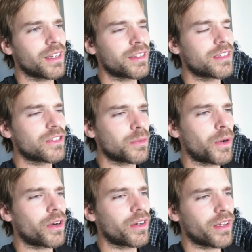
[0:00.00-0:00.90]
Until
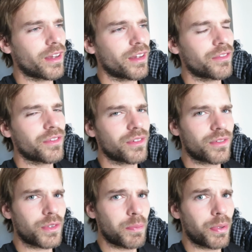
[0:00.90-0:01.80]
tomorrow, I have a
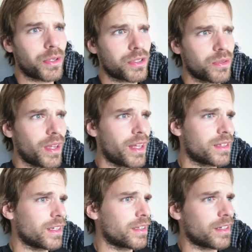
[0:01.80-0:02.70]
report to
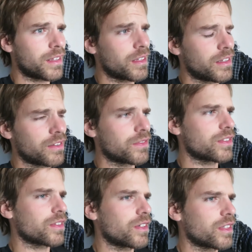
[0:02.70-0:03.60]
hand in, and it didn't even
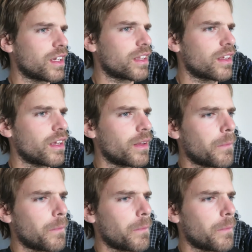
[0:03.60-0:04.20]
start yet.